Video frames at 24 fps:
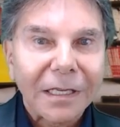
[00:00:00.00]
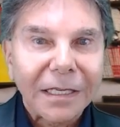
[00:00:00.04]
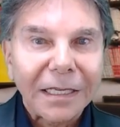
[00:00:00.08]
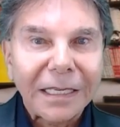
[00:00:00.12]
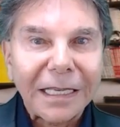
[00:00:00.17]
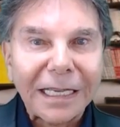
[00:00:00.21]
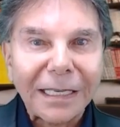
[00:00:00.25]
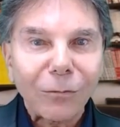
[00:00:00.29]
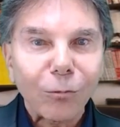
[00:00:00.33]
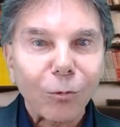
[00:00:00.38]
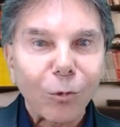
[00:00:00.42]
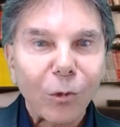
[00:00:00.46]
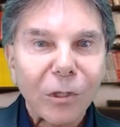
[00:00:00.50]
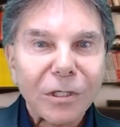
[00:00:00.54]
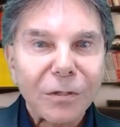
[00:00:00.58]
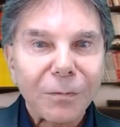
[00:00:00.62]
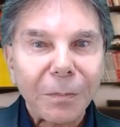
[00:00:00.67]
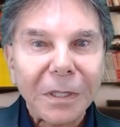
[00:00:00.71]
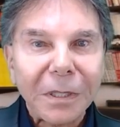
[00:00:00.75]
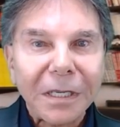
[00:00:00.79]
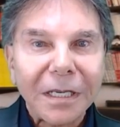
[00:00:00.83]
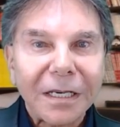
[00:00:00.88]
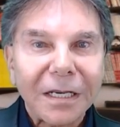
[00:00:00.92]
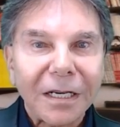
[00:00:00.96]
It was
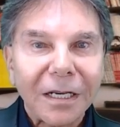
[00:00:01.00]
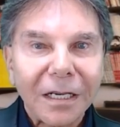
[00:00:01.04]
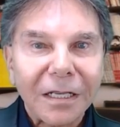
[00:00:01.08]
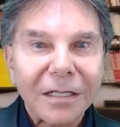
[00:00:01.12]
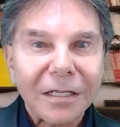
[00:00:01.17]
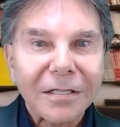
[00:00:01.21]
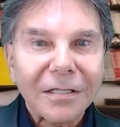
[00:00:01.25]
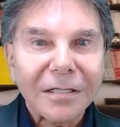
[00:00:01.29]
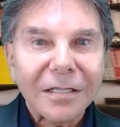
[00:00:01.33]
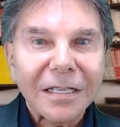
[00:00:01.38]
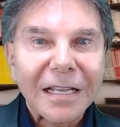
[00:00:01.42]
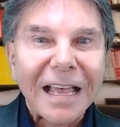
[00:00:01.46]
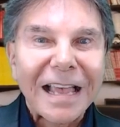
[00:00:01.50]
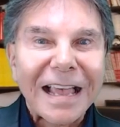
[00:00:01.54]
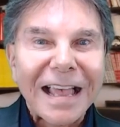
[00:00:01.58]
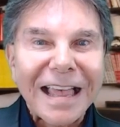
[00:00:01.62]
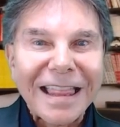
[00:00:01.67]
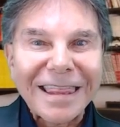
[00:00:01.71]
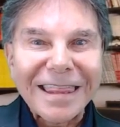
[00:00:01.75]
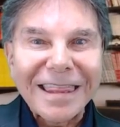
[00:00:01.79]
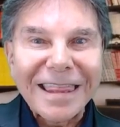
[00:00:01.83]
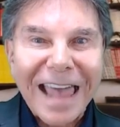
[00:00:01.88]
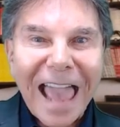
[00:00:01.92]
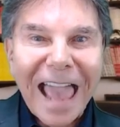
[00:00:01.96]
because
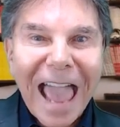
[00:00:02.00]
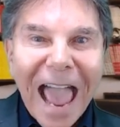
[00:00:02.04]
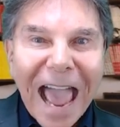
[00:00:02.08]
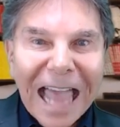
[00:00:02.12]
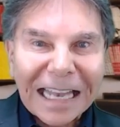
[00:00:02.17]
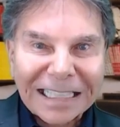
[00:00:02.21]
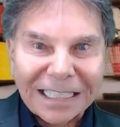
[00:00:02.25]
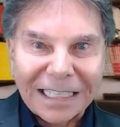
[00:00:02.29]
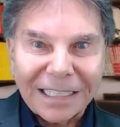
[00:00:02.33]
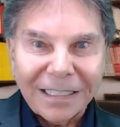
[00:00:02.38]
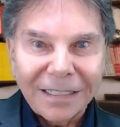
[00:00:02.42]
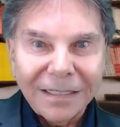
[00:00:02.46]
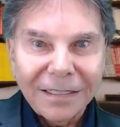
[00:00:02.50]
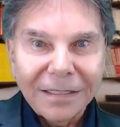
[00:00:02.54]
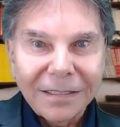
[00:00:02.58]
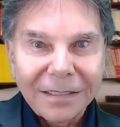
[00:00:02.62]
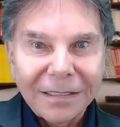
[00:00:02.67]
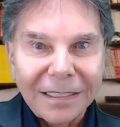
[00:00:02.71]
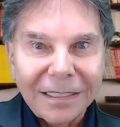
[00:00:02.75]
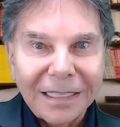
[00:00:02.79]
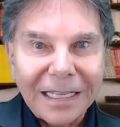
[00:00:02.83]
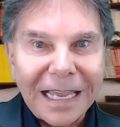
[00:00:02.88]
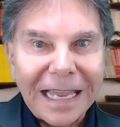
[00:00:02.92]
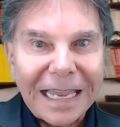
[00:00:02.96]
that
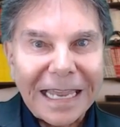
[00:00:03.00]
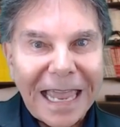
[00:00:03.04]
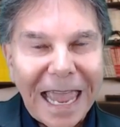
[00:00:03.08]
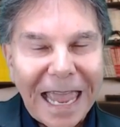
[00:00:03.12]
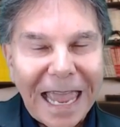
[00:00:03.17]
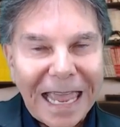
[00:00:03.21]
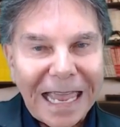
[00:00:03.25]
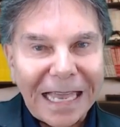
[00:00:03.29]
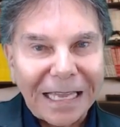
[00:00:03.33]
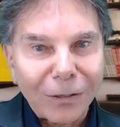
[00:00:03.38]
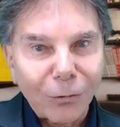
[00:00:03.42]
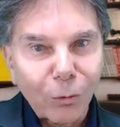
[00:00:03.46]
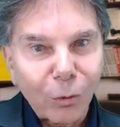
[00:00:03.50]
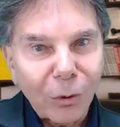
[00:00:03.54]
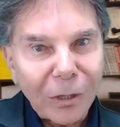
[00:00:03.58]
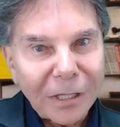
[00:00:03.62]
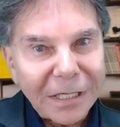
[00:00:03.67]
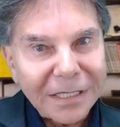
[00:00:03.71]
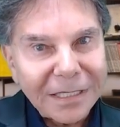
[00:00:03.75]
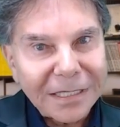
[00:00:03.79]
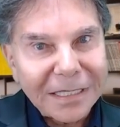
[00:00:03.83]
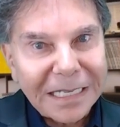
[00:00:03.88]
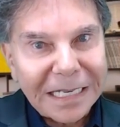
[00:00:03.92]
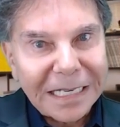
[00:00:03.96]
they had
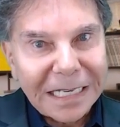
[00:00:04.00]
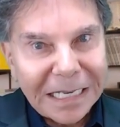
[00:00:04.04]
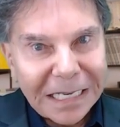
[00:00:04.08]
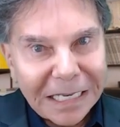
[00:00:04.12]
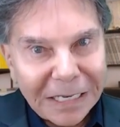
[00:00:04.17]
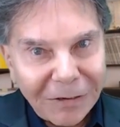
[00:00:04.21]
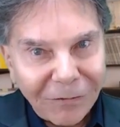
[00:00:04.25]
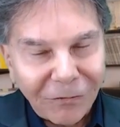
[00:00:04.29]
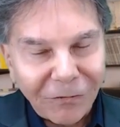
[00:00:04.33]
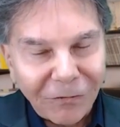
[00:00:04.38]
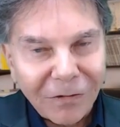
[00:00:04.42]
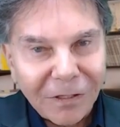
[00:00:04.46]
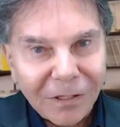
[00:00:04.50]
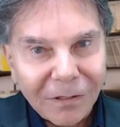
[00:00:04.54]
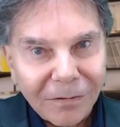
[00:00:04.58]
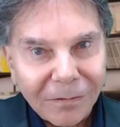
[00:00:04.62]
received.